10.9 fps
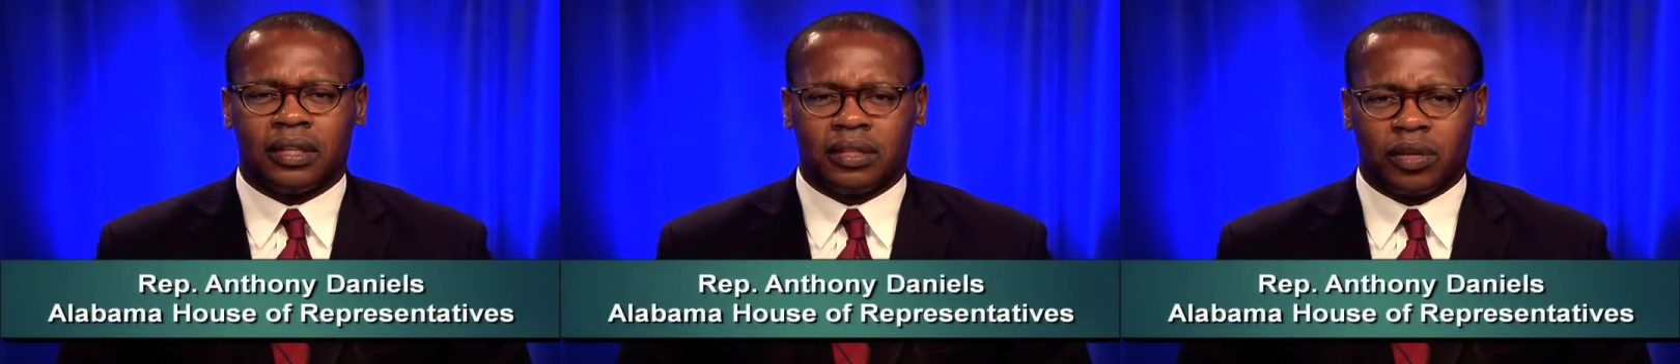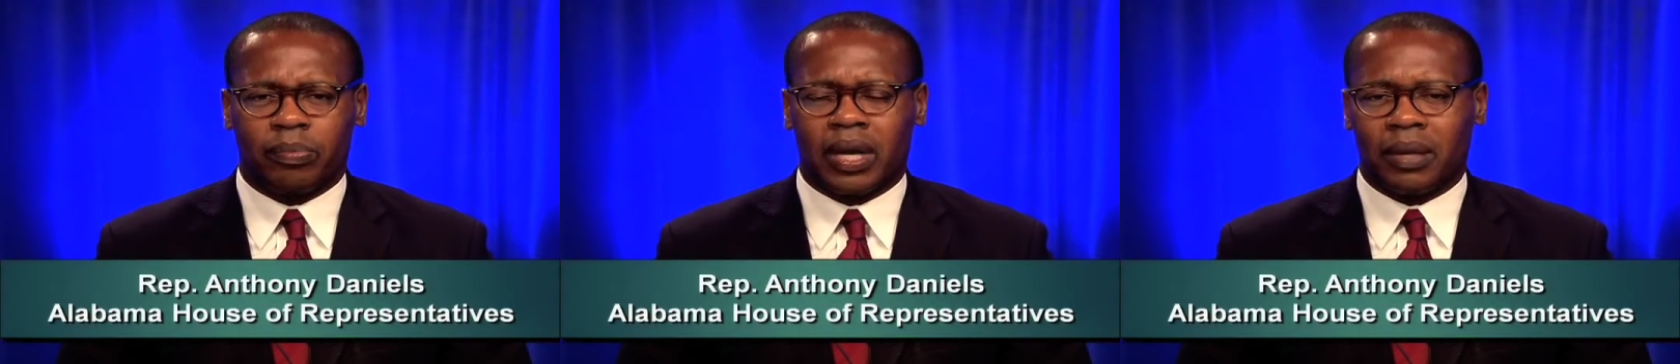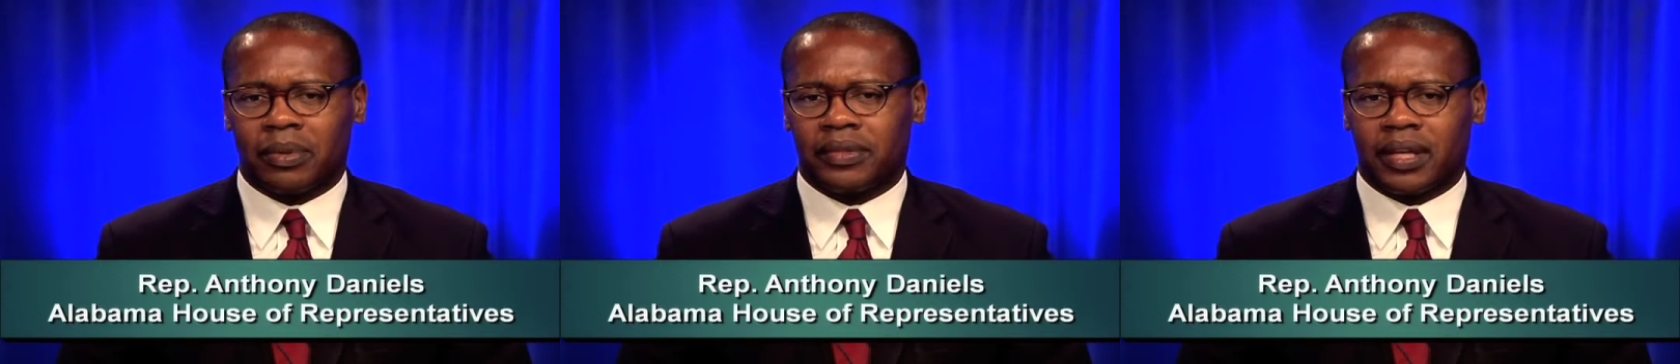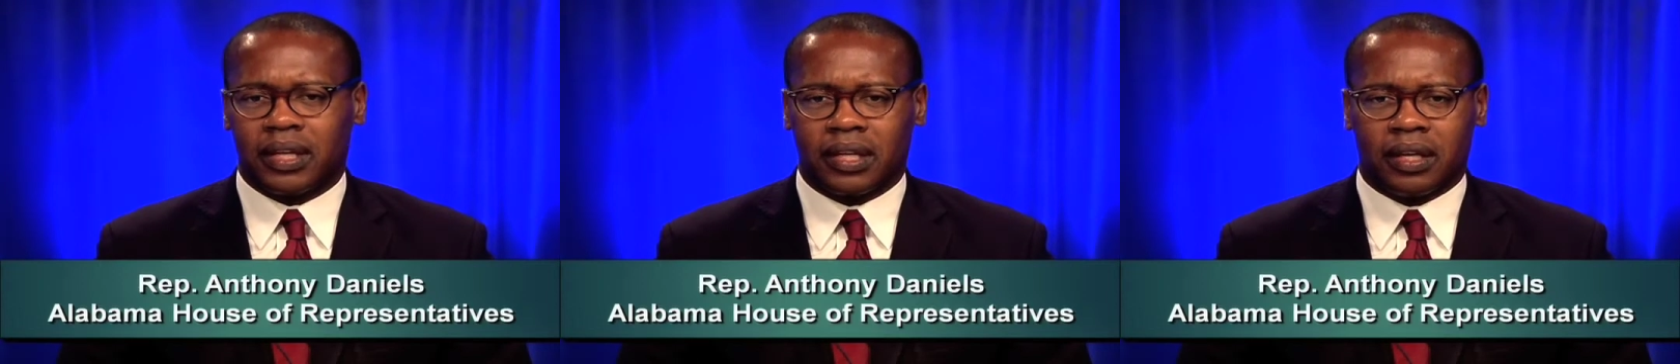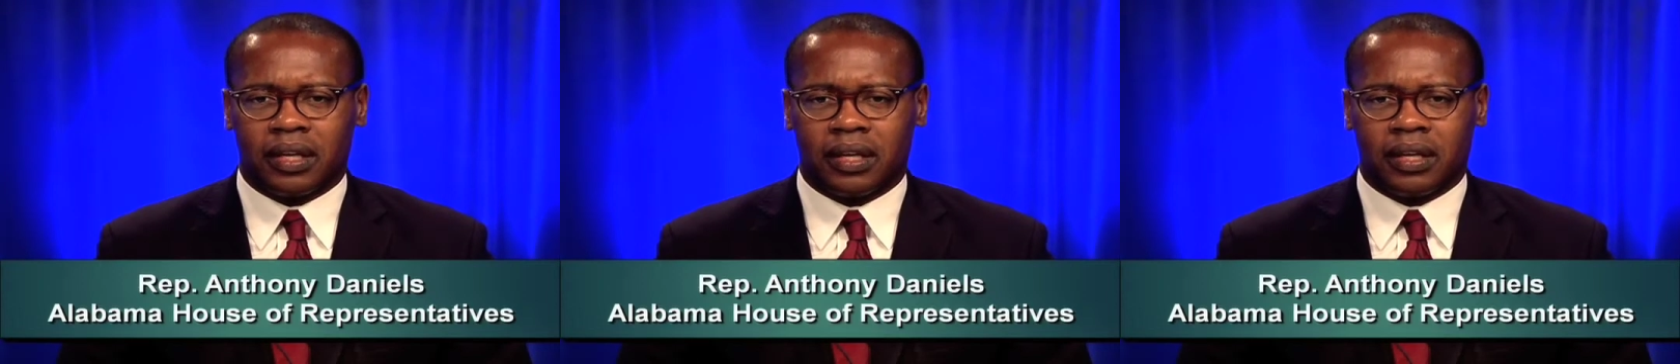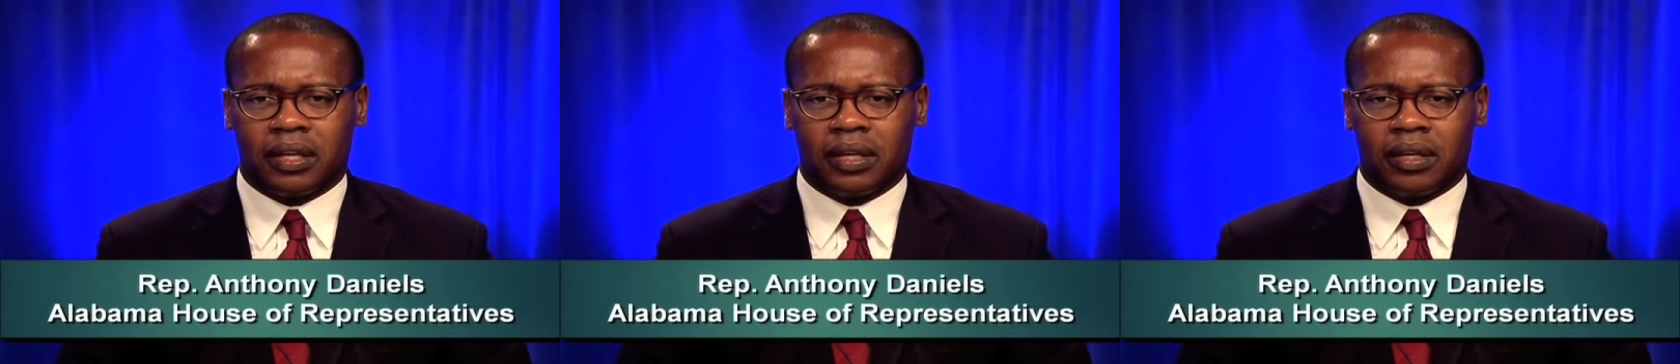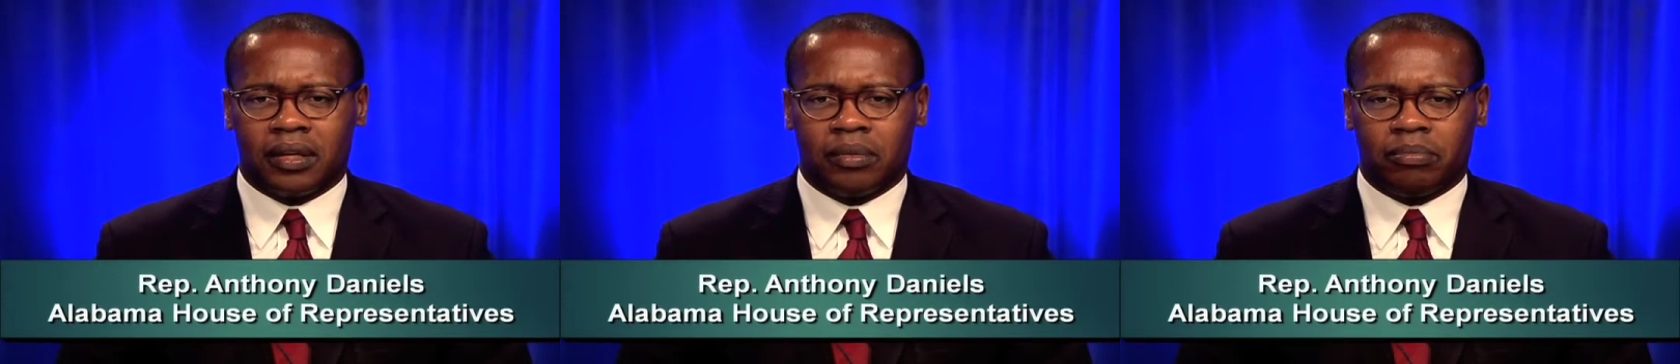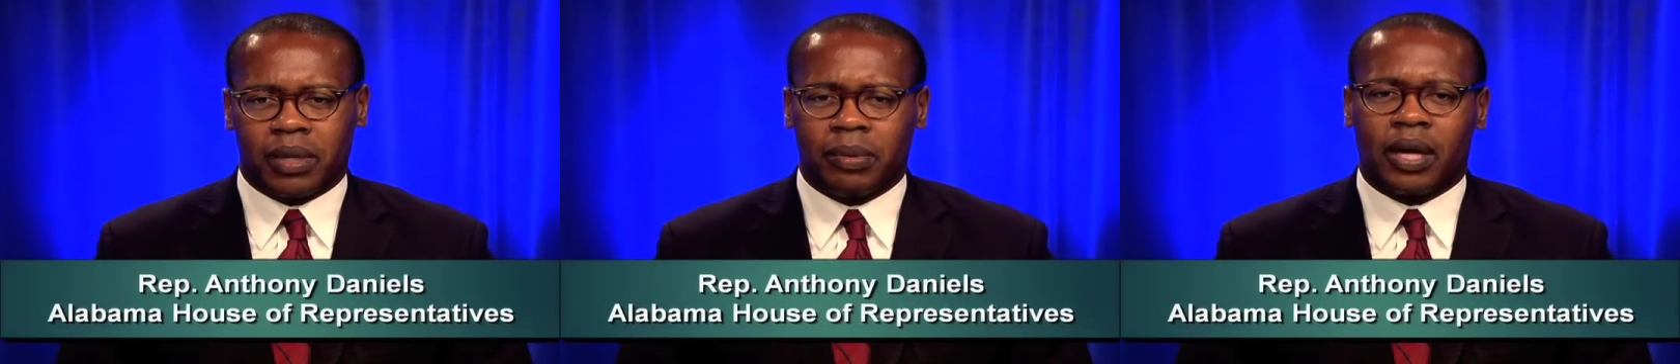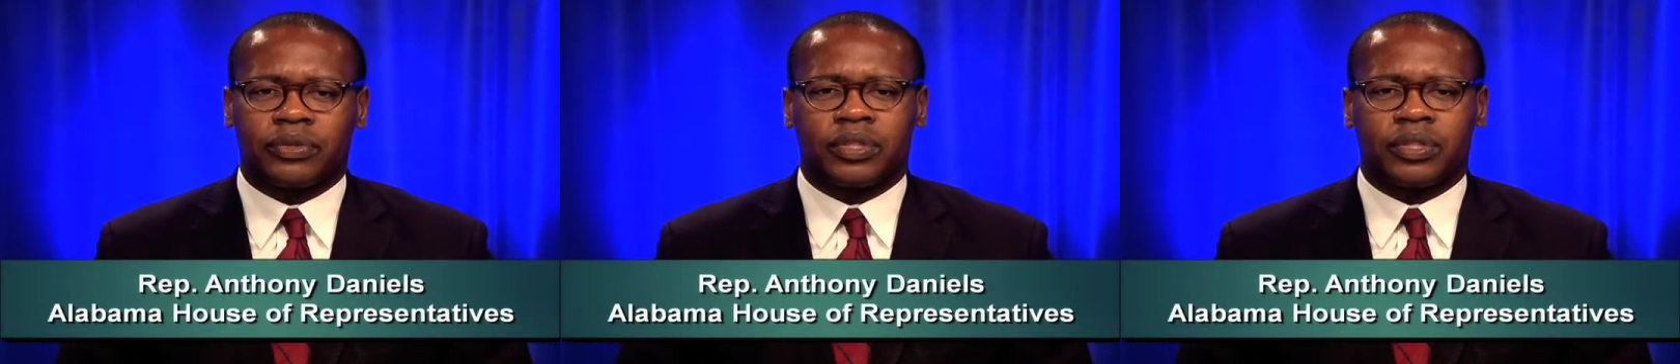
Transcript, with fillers: And you're probably thinking, maybe I'll